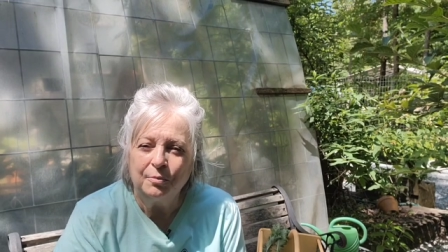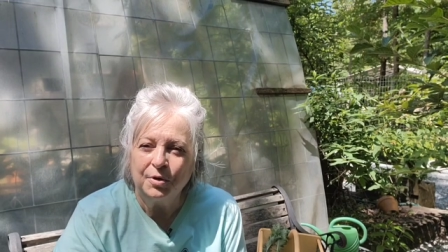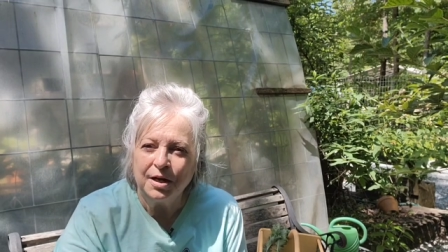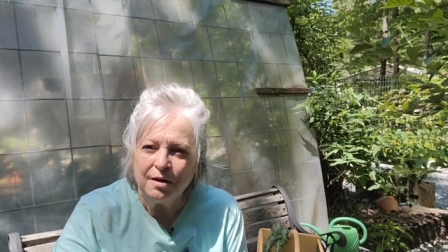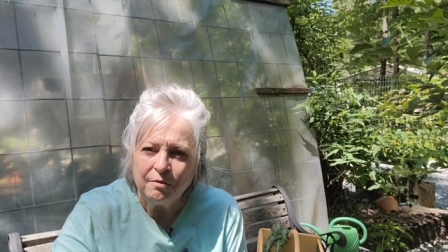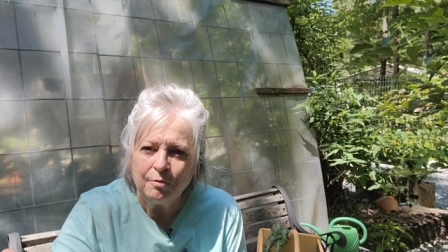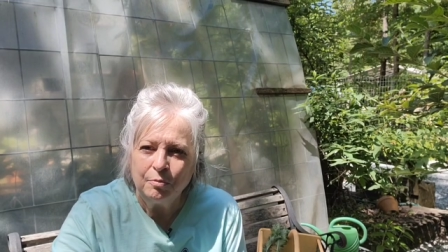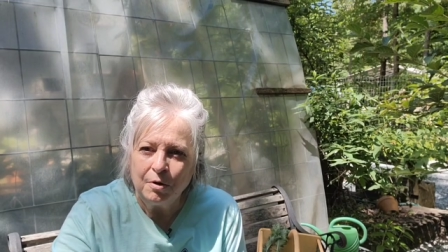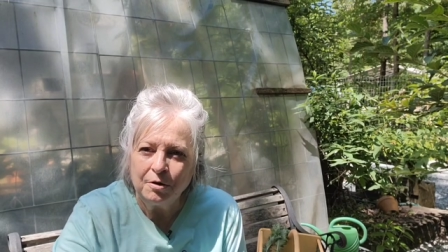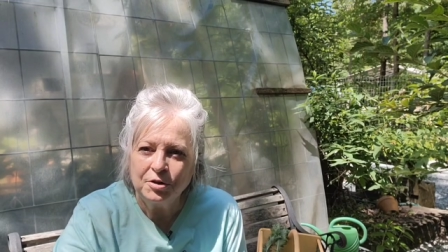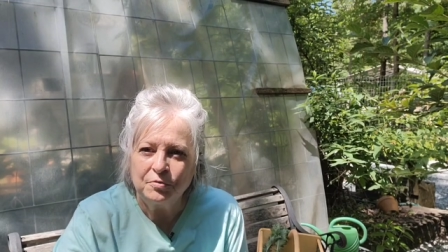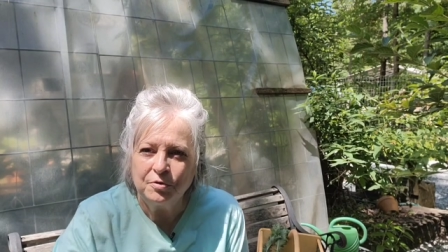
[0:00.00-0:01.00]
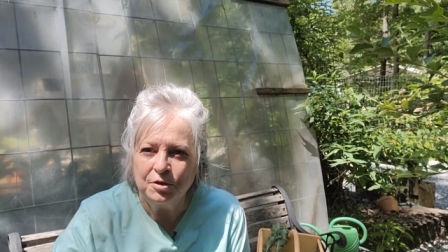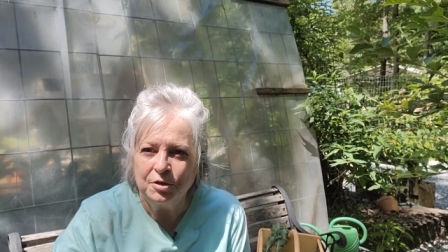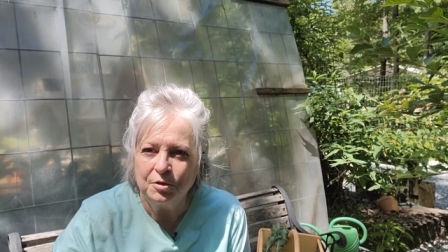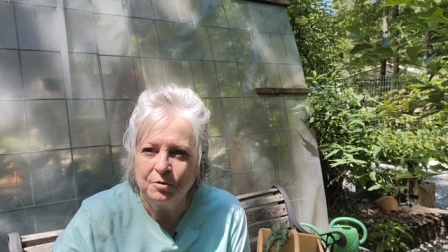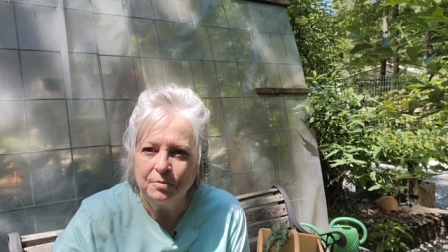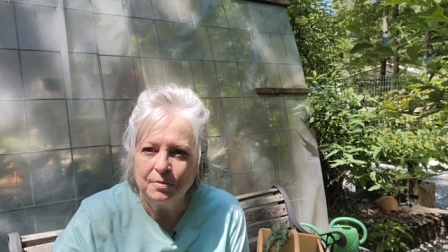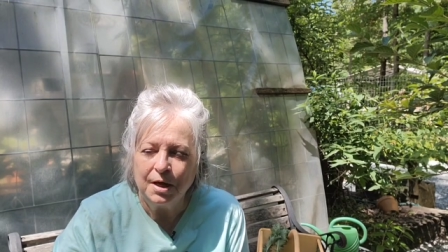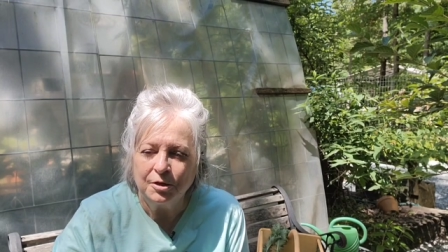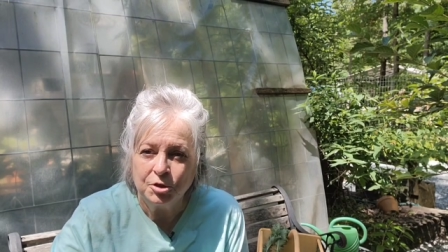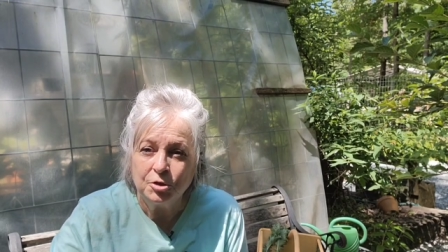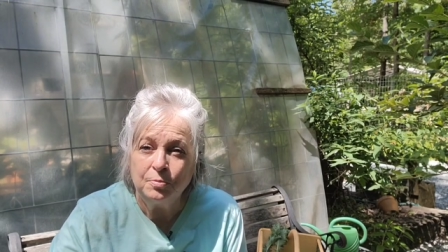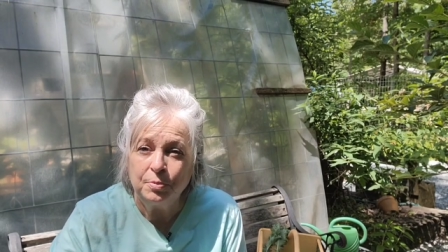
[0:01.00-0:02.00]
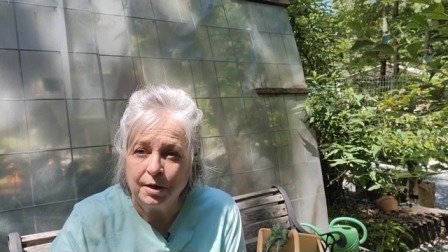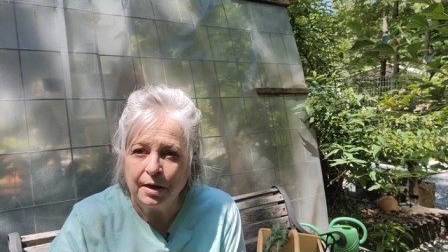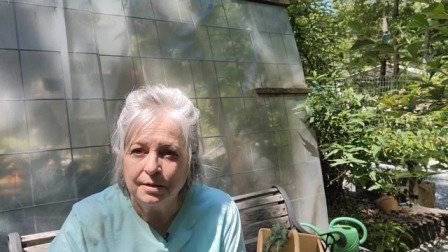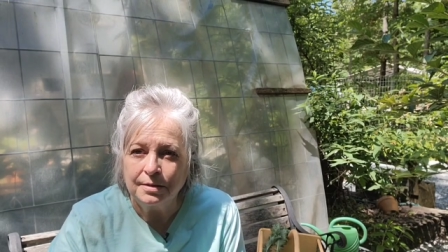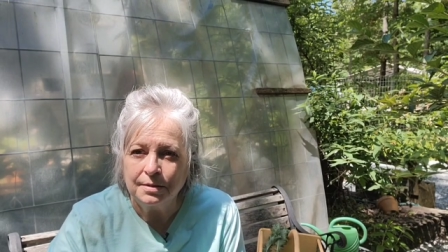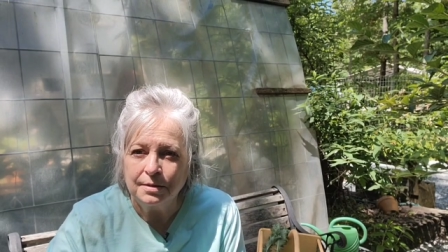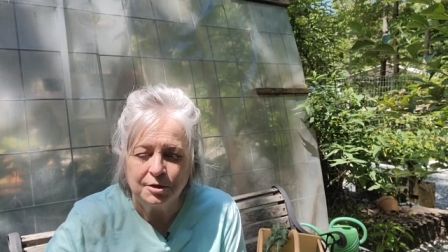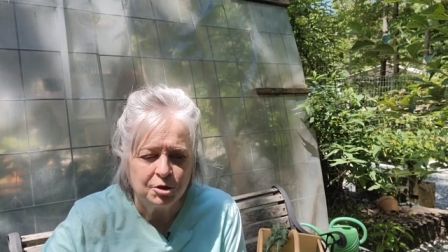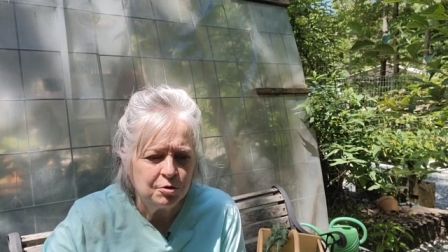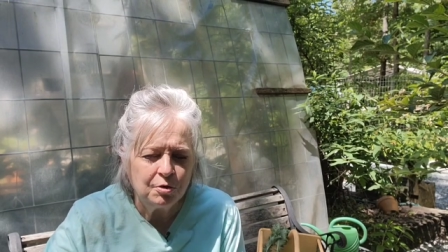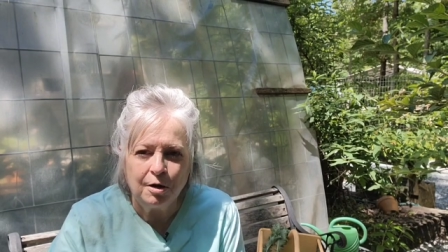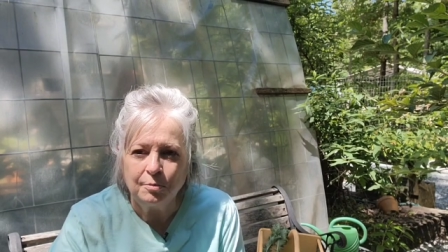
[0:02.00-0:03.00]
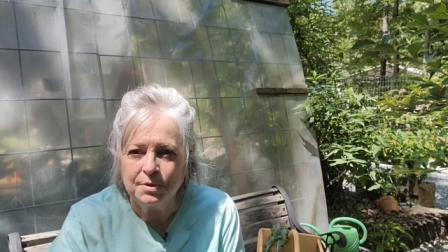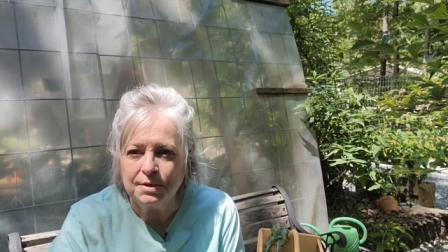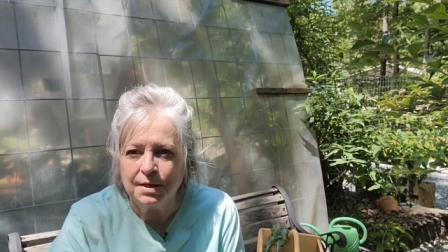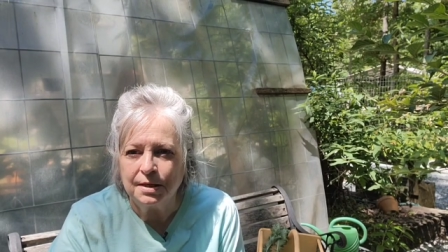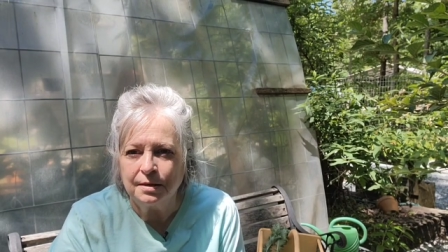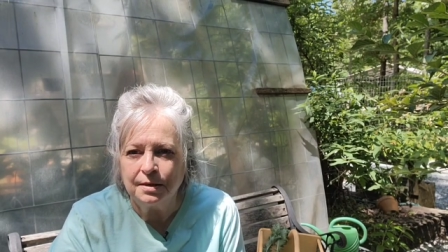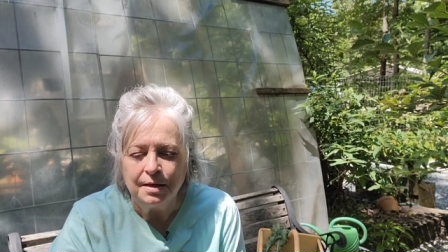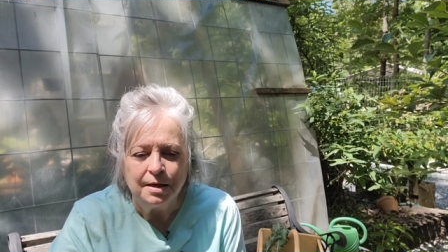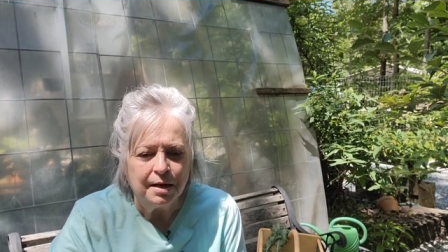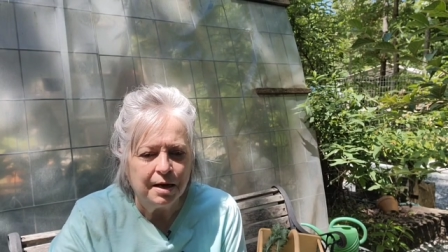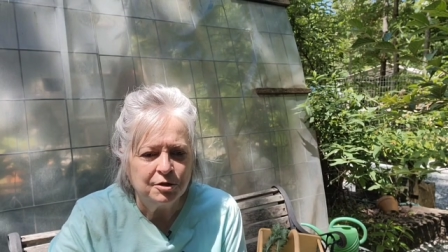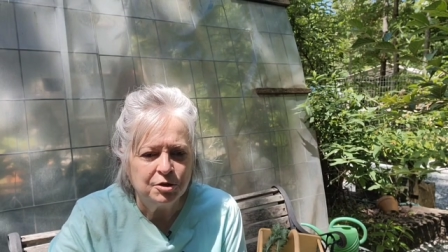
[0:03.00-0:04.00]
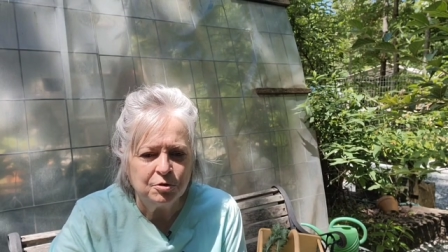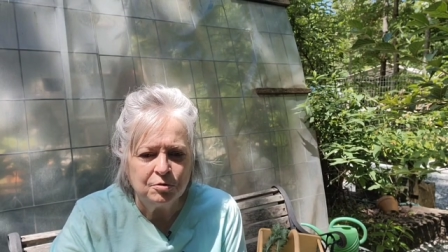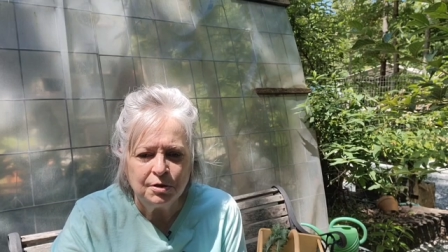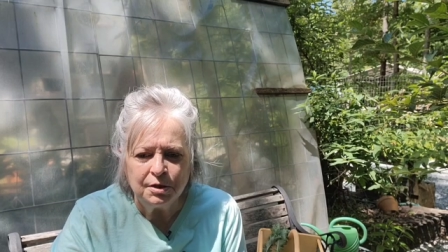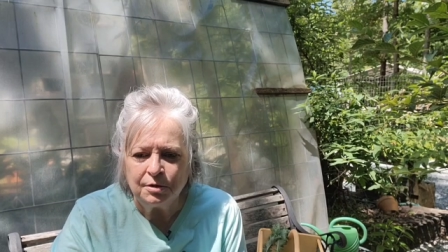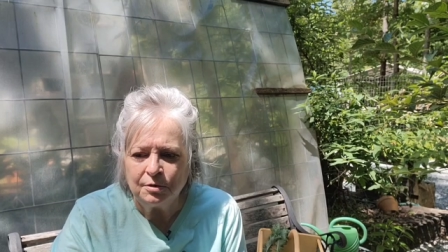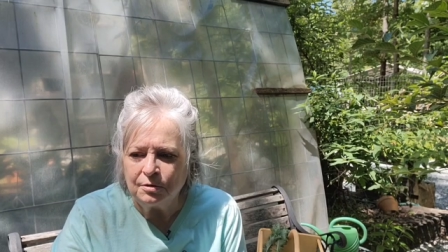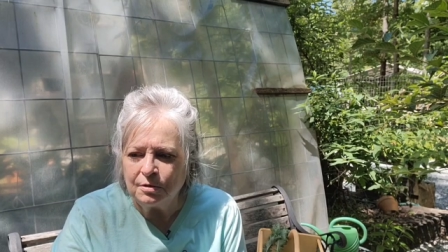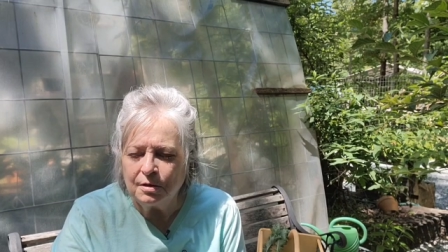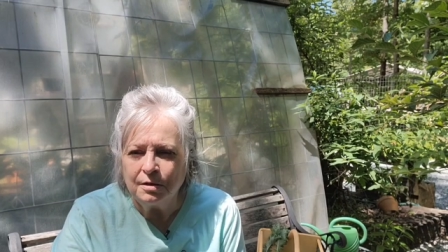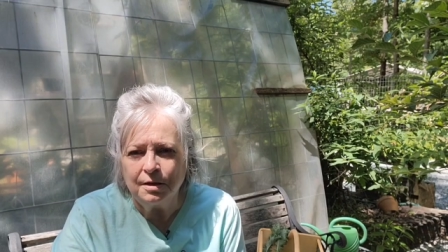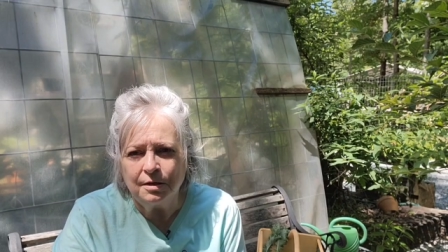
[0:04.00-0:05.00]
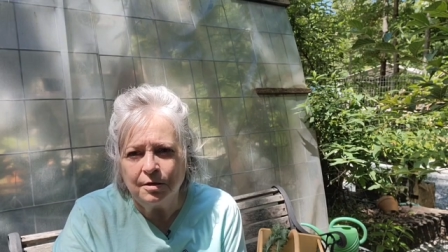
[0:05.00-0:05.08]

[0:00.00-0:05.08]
Whatever works for you at your place, at your homestead, at your little